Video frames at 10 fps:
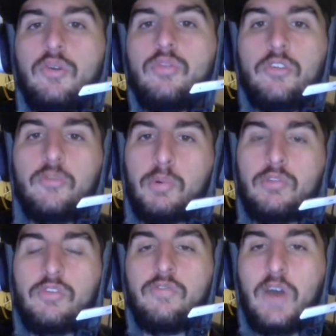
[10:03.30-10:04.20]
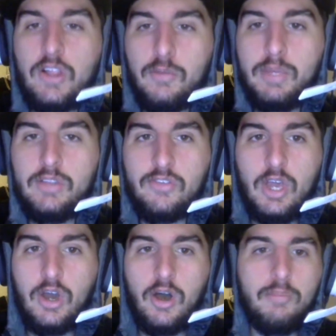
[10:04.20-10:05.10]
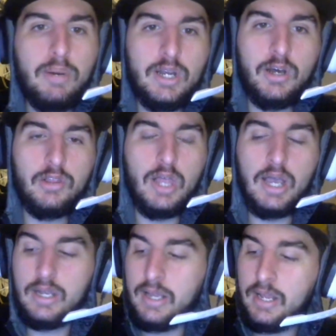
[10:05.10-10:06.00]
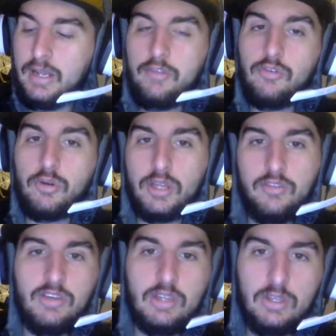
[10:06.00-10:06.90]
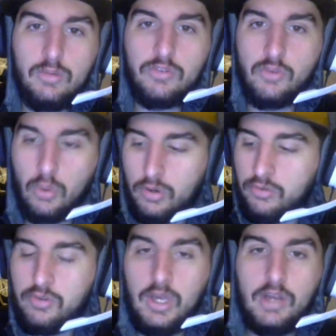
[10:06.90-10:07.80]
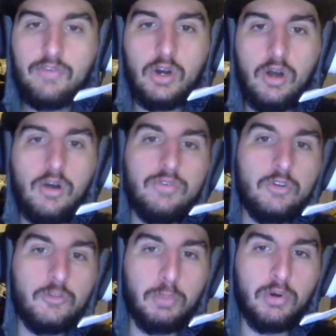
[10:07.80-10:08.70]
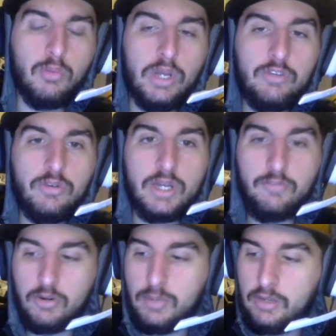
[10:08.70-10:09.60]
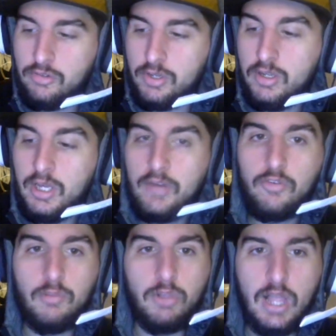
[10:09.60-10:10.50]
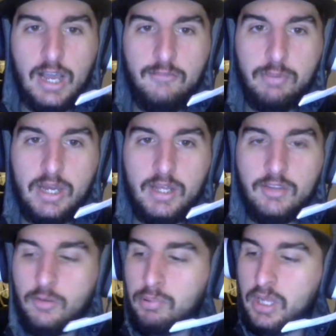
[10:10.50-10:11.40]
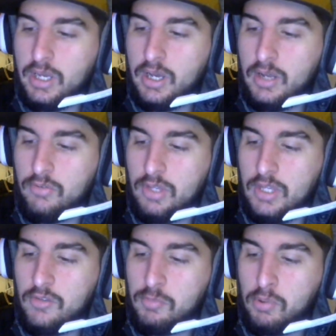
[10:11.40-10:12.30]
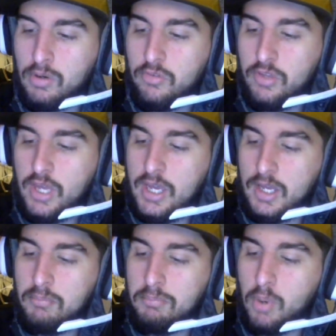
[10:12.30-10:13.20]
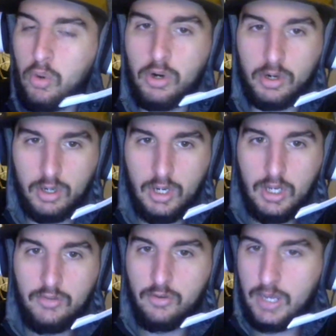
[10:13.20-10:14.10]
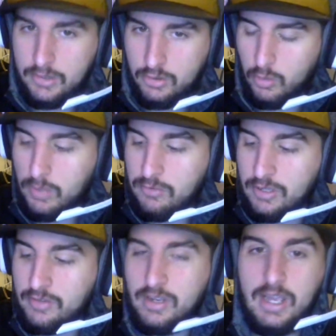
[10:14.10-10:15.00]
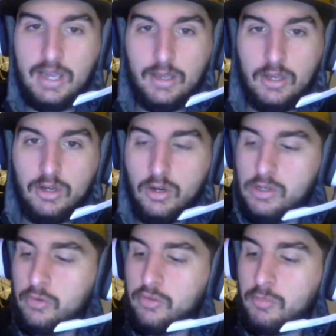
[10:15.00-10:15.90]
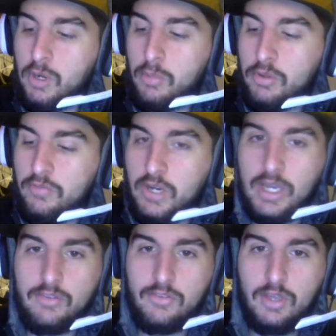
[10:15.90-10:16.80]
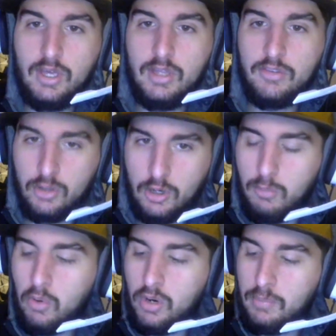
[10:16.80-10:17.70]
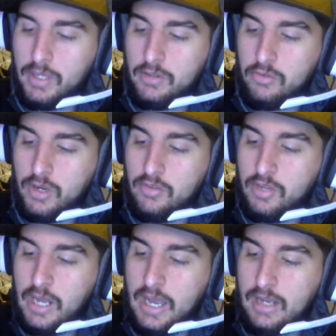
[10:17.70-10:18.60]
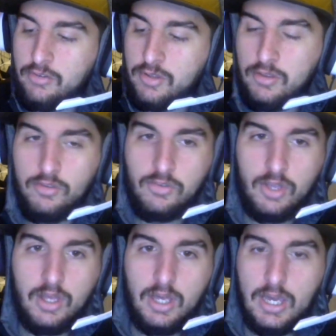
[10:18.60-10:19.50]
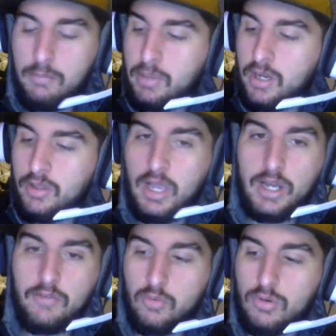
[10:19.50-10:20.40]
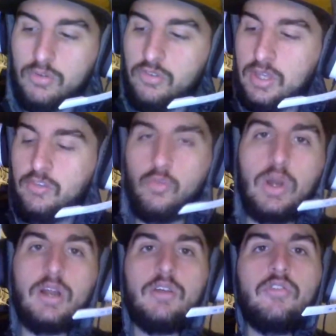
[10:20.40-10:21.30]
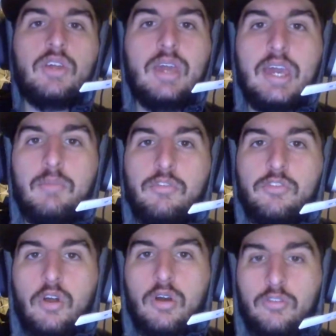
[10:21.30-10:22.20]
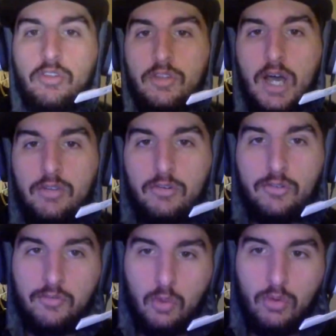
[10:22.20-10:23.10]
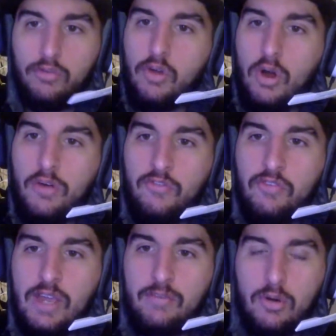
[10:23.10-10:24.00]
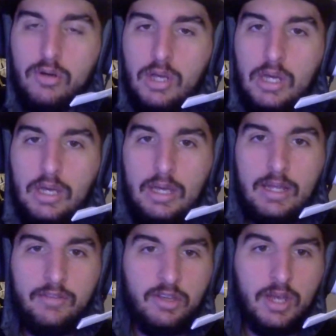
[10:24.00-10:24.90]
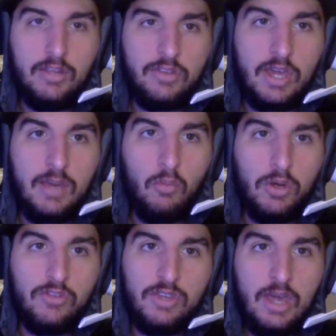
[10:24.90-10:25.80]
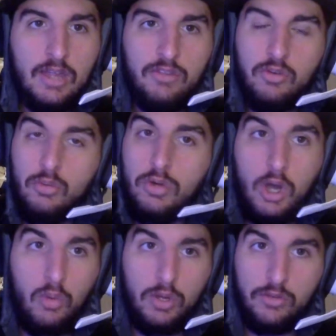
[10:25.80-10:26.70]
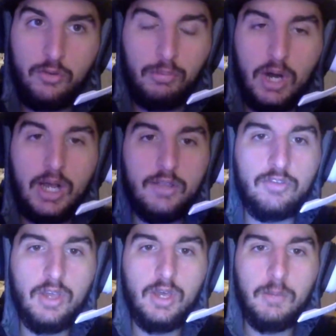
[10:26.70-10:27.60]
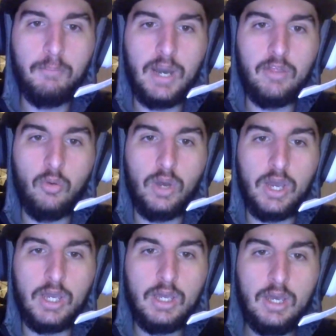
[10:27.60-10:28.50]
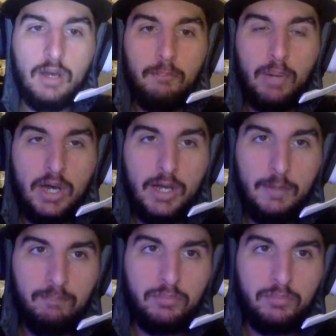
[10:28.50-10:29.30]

news, and sports developments on BetOnline, and it is your continued source for all of your sport wagering information, from live betting to playoffs, esports, and more. So head to the website today or use your mobile device to learn more about the trends and actions. And BetOnline, of course, is where the game starts. The Dodgers, of course, are favored in tonight's game, once again, to no one's surprise, by the way. But